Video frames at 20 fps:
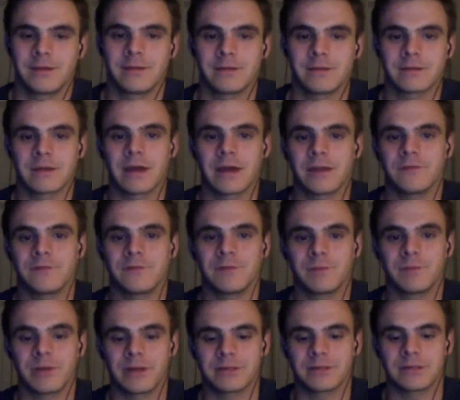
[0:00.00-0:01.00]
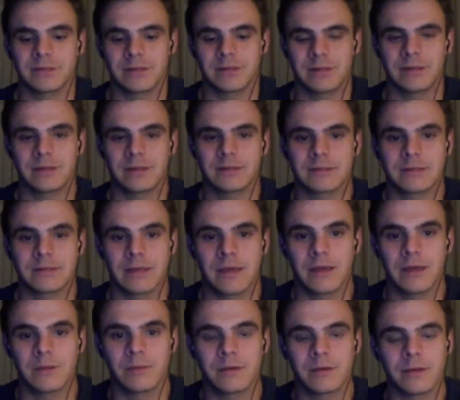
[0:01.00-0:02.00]
It's kind of a depressing thing to
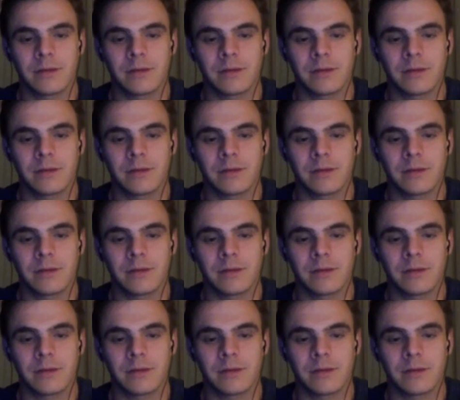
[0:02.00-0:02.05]
say, but